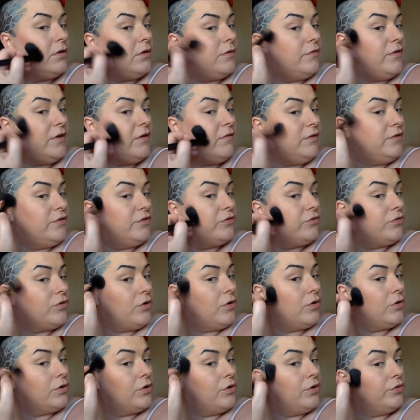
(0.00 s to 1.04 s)
very
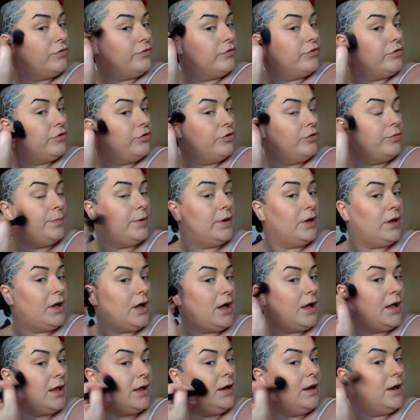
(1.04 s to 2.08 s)
strong contour, but
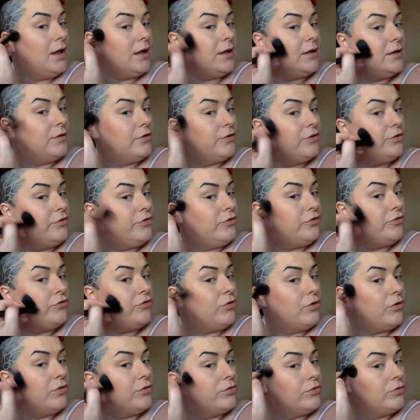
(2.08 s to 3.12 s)
I like a good
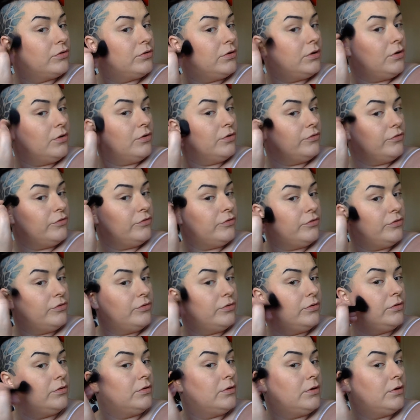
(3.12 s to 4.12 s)
strong contour.